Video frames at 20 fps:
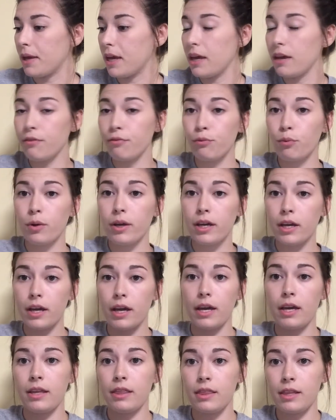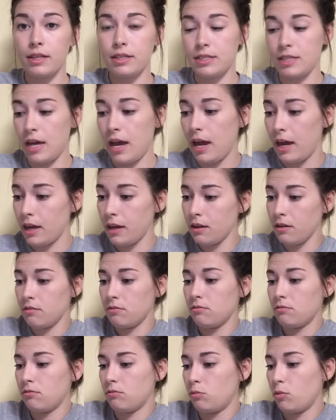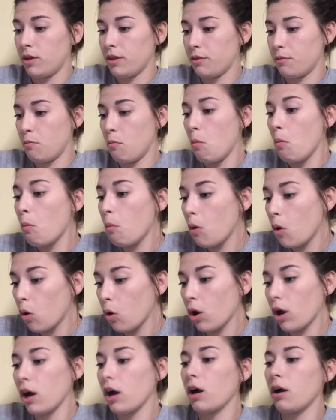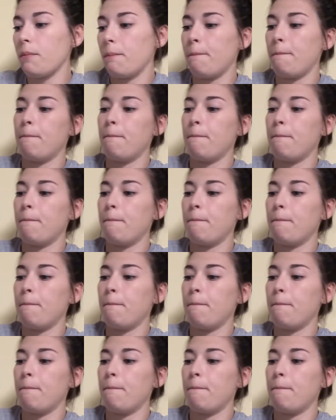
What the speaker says: If we end the day with more